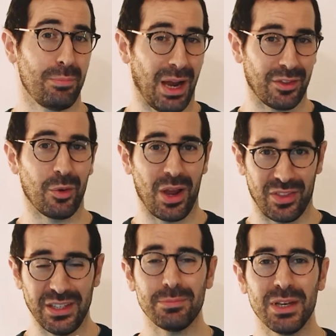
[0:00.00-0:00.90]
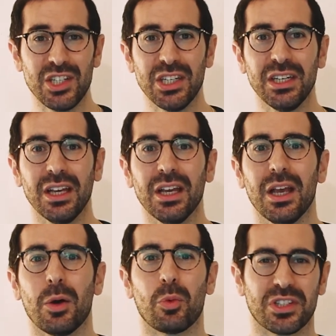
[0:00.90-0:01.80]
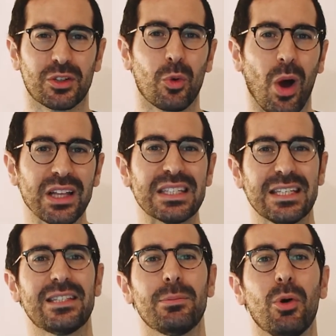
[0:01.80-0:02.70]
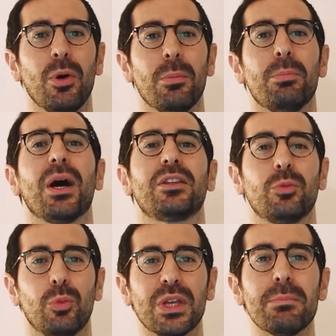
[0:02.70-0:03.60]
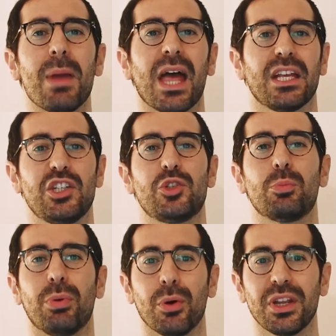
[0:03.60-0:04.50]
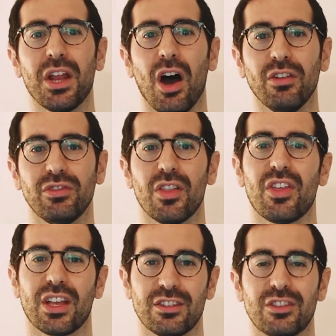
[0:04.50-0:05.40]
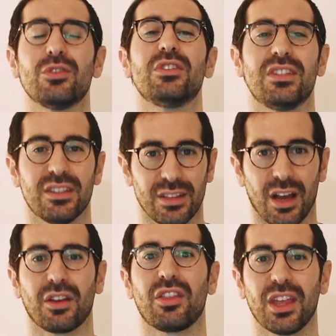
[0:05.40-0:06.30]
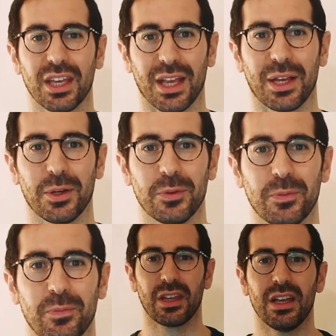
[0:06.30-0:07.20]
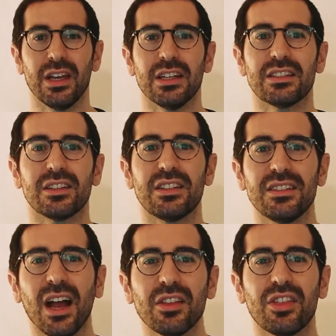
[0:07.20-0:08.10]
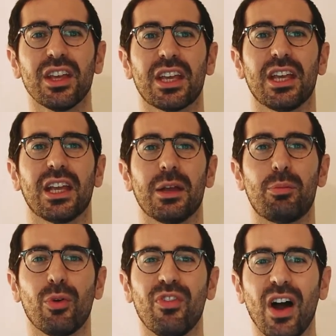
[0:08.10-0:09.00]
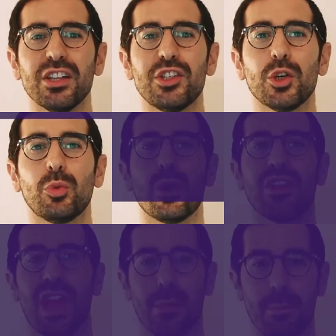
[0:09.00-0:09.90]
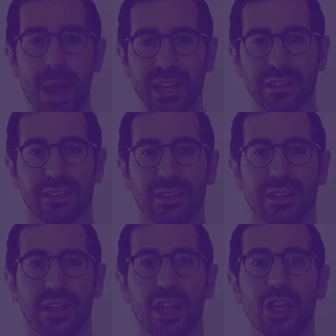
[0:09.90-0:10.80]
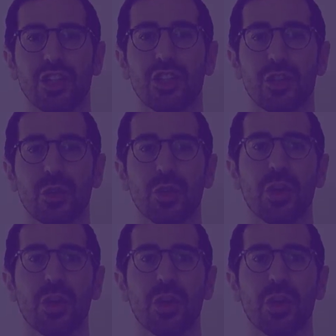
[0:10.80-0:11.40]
by the way, this mission was quite sensible, but we managed to put it off thanks to design thinking. So design thinking provides you with a method to